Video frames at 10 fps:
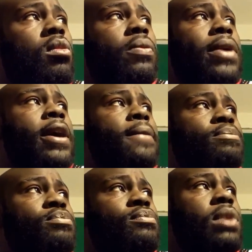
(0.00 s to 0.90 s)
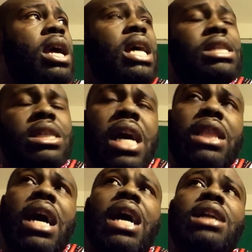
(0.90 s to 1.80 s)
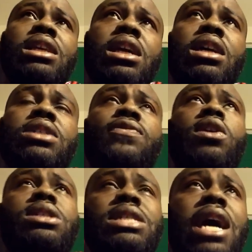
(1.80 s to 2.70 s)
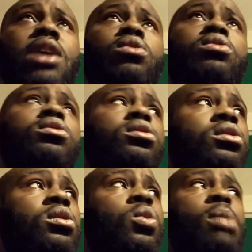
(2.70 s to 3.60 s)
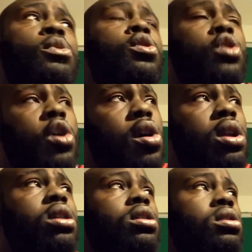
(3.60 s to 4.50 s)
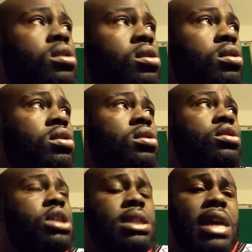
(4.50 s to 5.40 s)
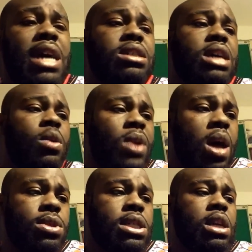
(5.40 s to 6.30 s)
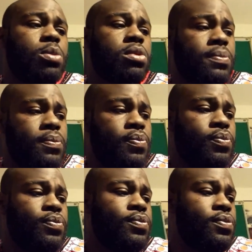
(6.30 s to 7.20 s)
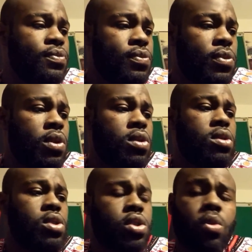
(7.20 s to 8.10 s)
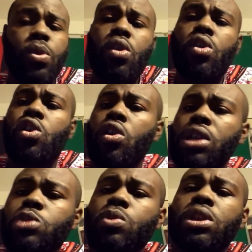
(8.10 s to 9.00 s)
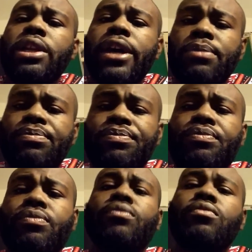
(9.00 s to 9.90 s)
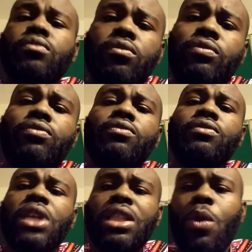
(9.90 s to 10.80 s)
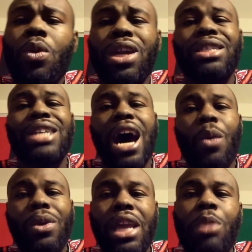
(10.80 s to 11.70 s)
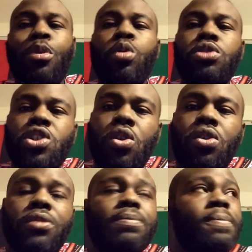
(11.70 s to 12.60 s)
Right? And I just got the idea as far as the title, what I'm gonna call it, just last night while I was sleeping. So we're gonna call this one today, They Wanna Die With Their Boots On.